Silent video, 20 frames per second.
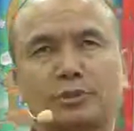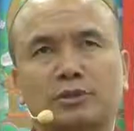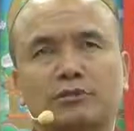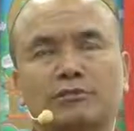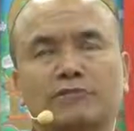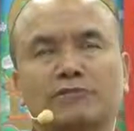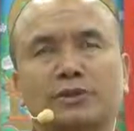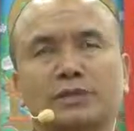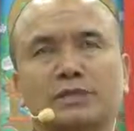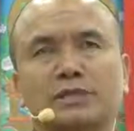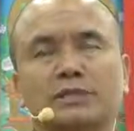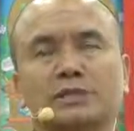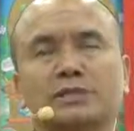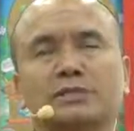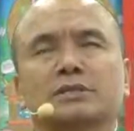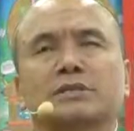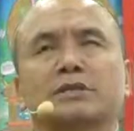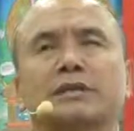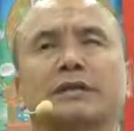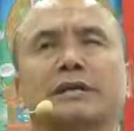
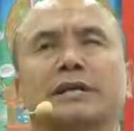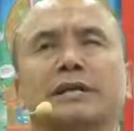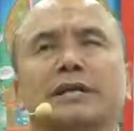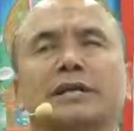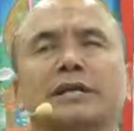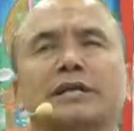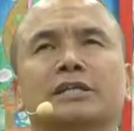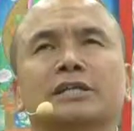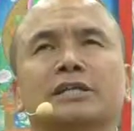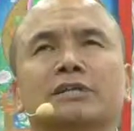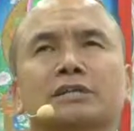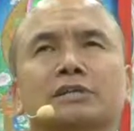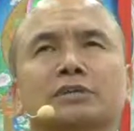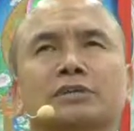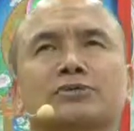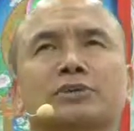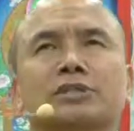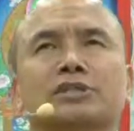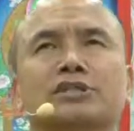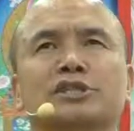verse in English
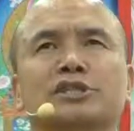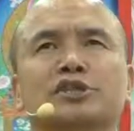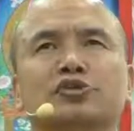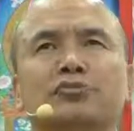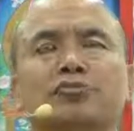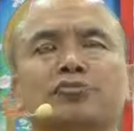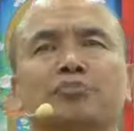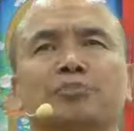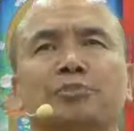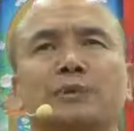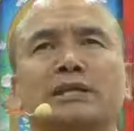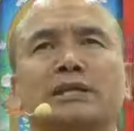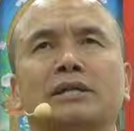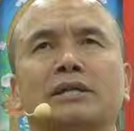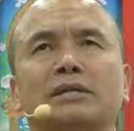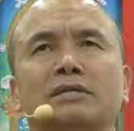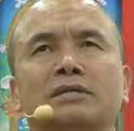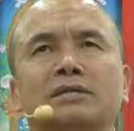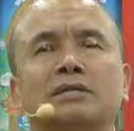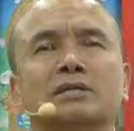translation, it
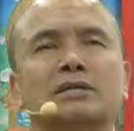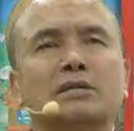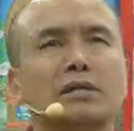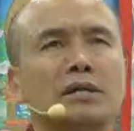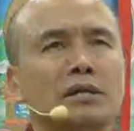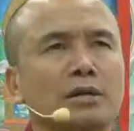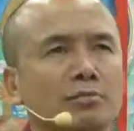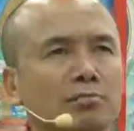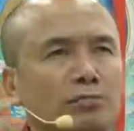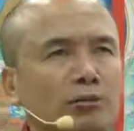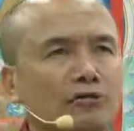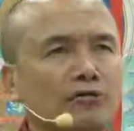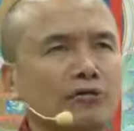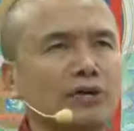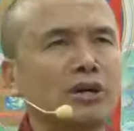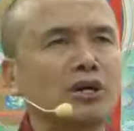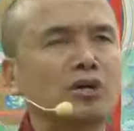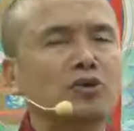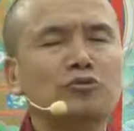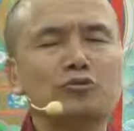is
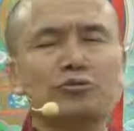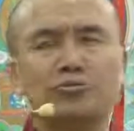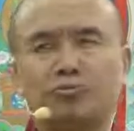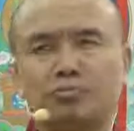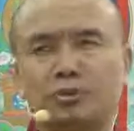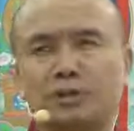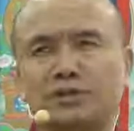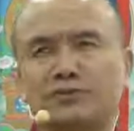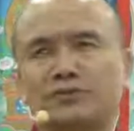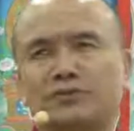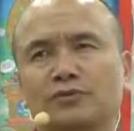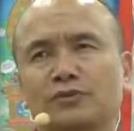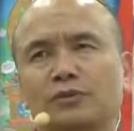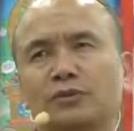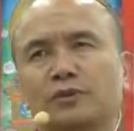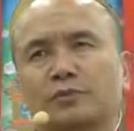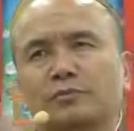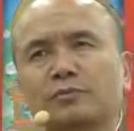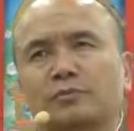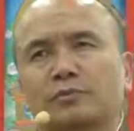profound,
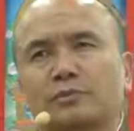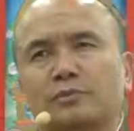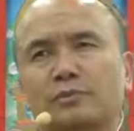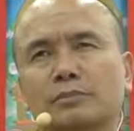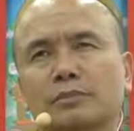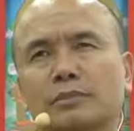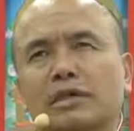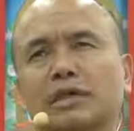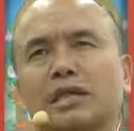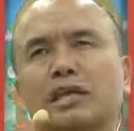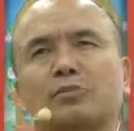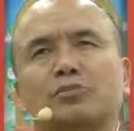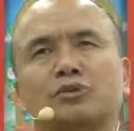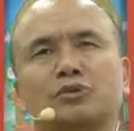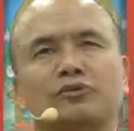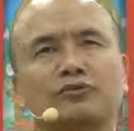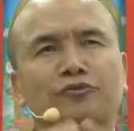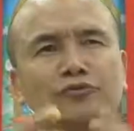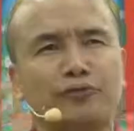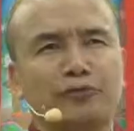peaceful,
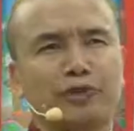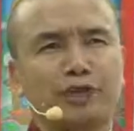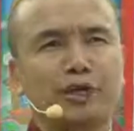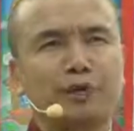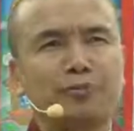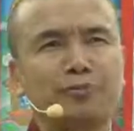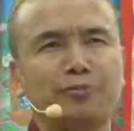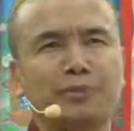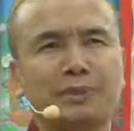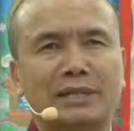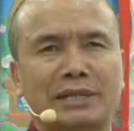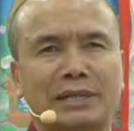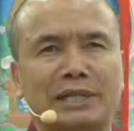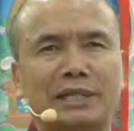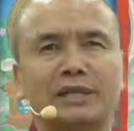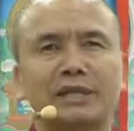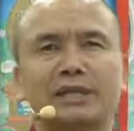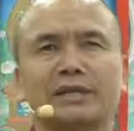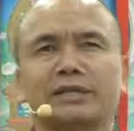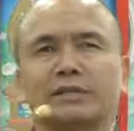elaboration-free,
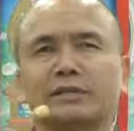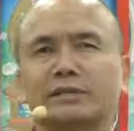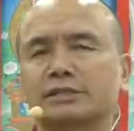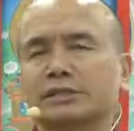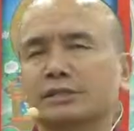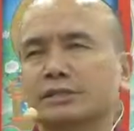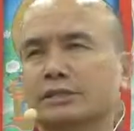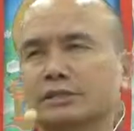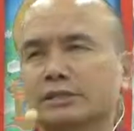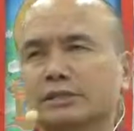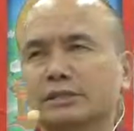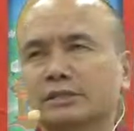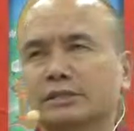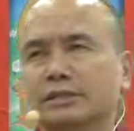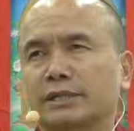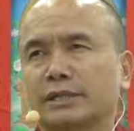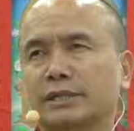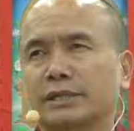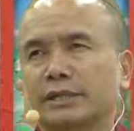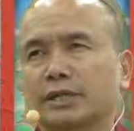clear-light,
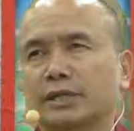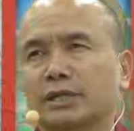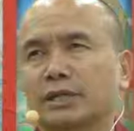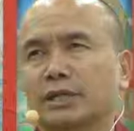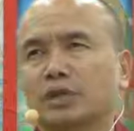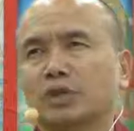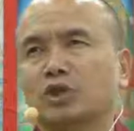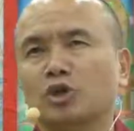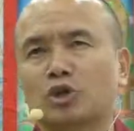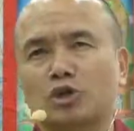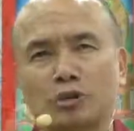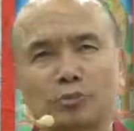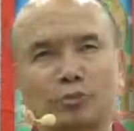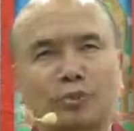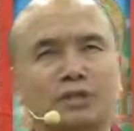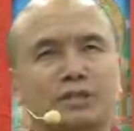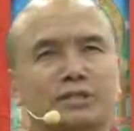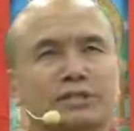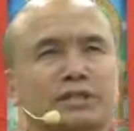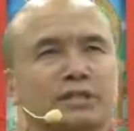
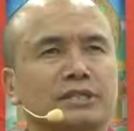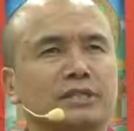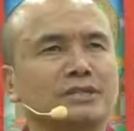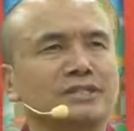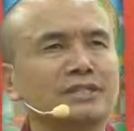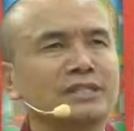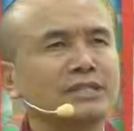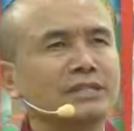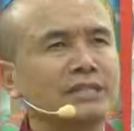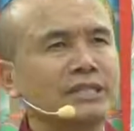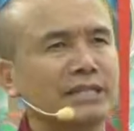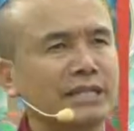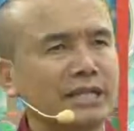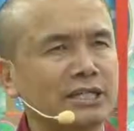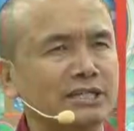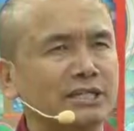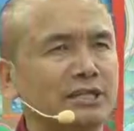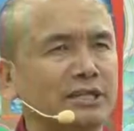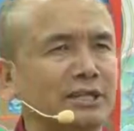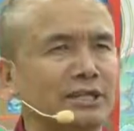non-composite. Such a
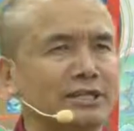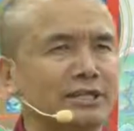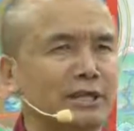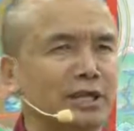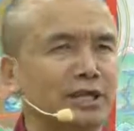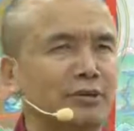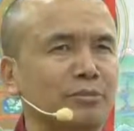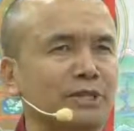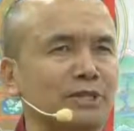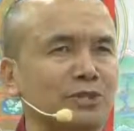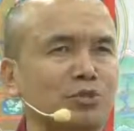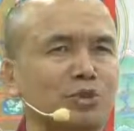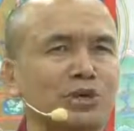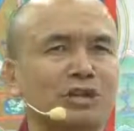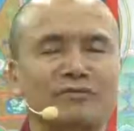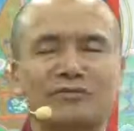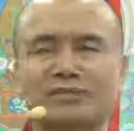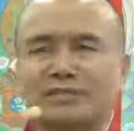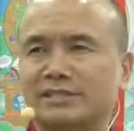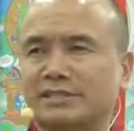nectar-like Dharma is what
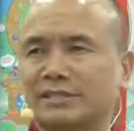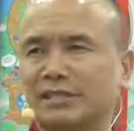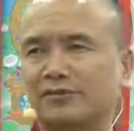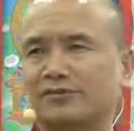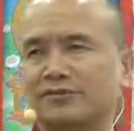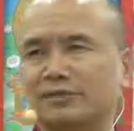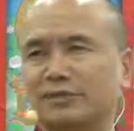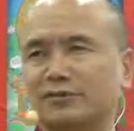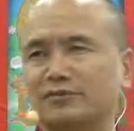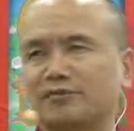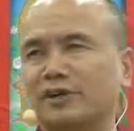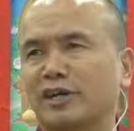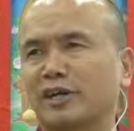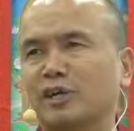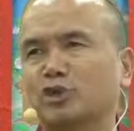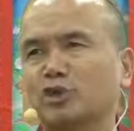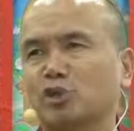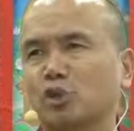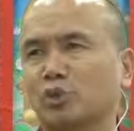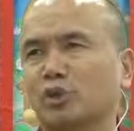I've discovered.
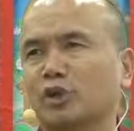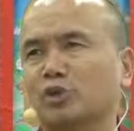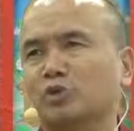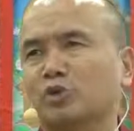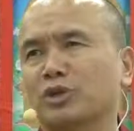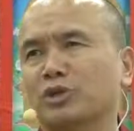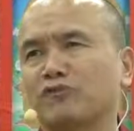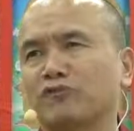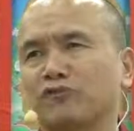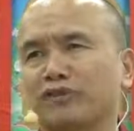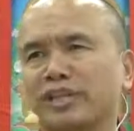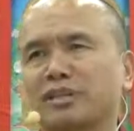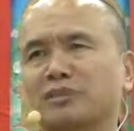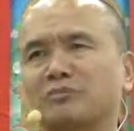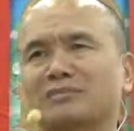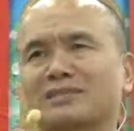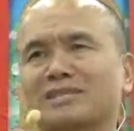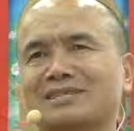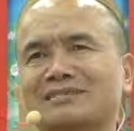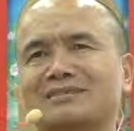Finding no one who can
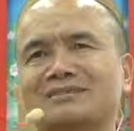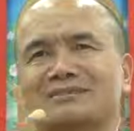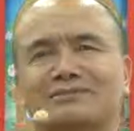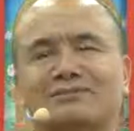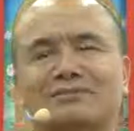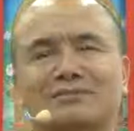fathom this